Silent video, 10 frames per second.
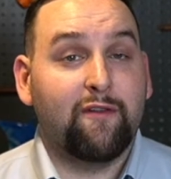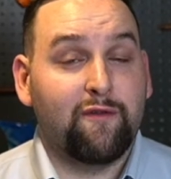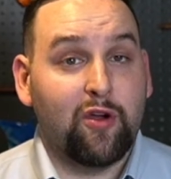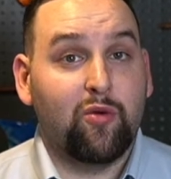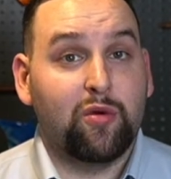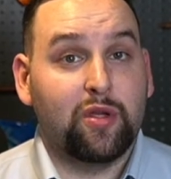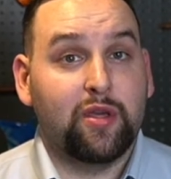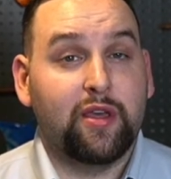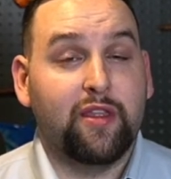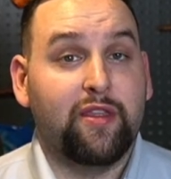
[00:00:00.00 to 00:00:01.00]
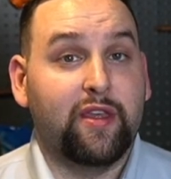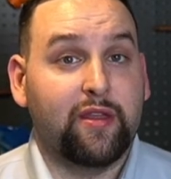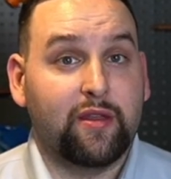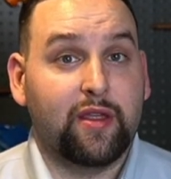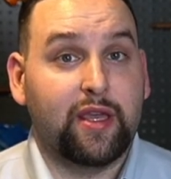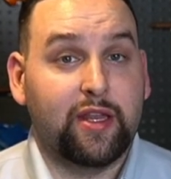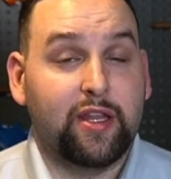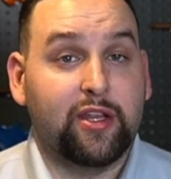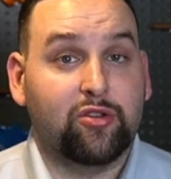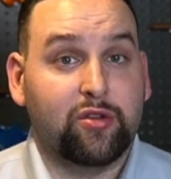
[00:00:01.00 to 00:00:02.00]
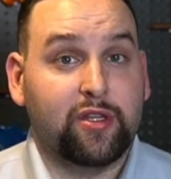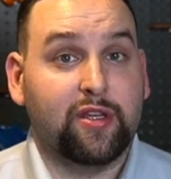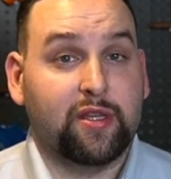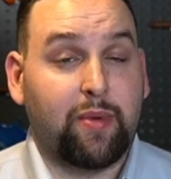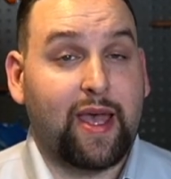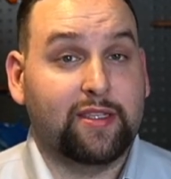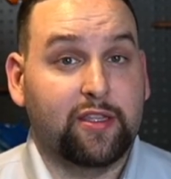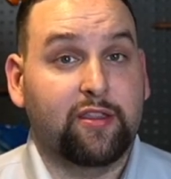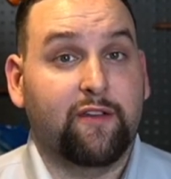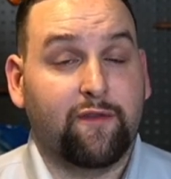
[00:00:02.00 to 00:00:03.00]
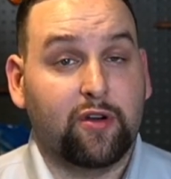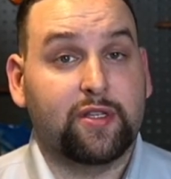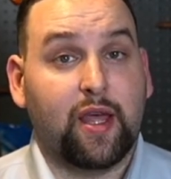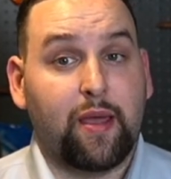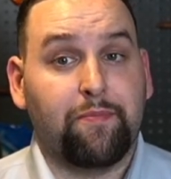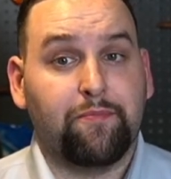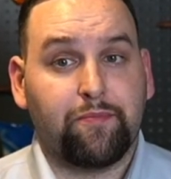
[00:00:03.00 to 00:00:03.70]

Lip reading: vote than it initially took to pass it the first time.